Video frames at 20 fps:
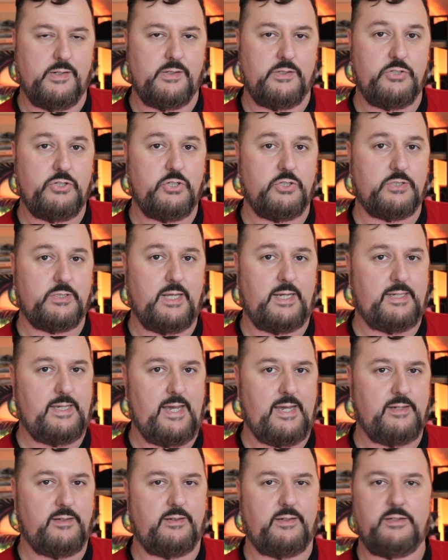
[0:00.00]
Just
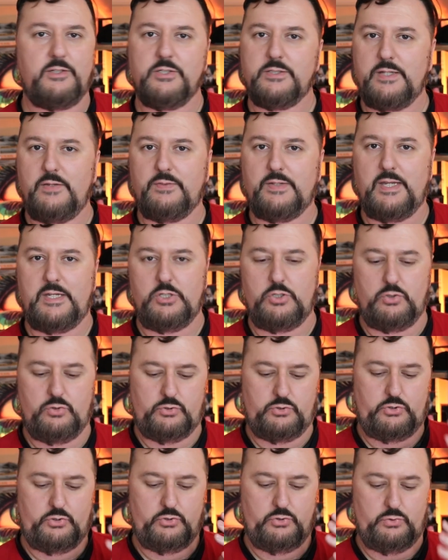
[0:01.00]
again, you just have to get
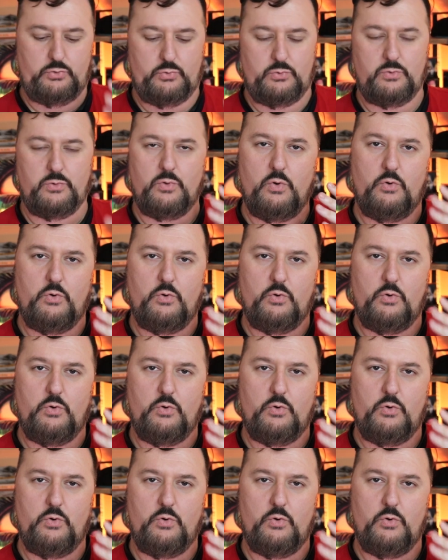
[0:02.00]
used to